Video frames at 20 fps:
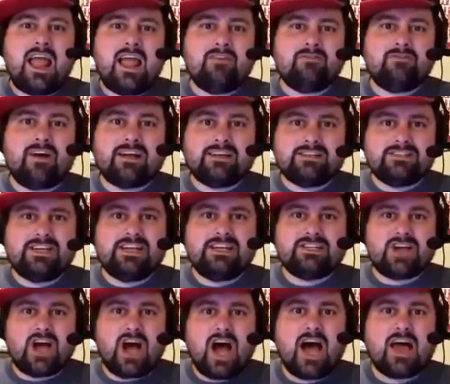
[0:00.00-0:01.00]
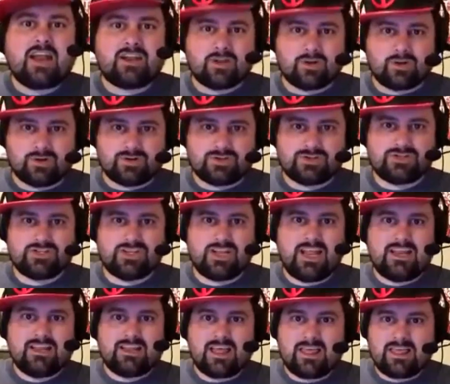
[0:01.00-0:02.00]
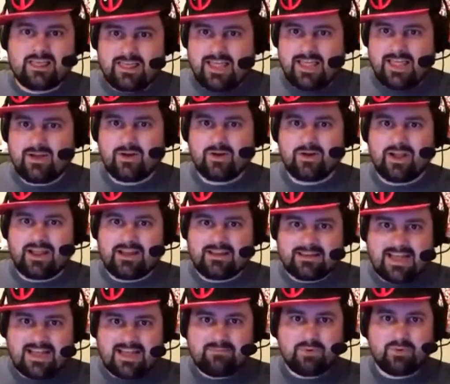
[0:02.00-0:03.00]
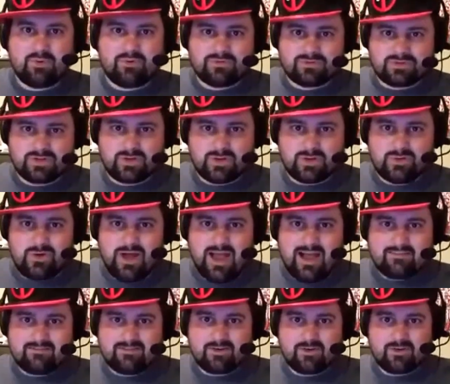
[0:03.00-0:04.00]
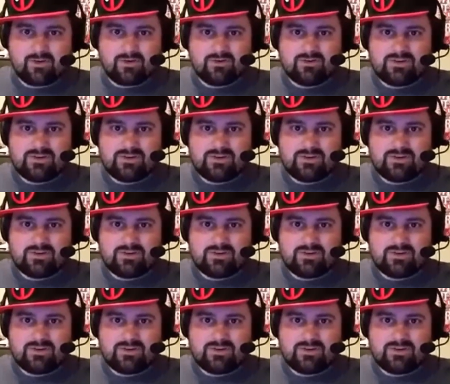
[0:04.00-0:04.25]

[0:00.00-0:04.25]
If I see toddlers in the theater at Deadpool 2 after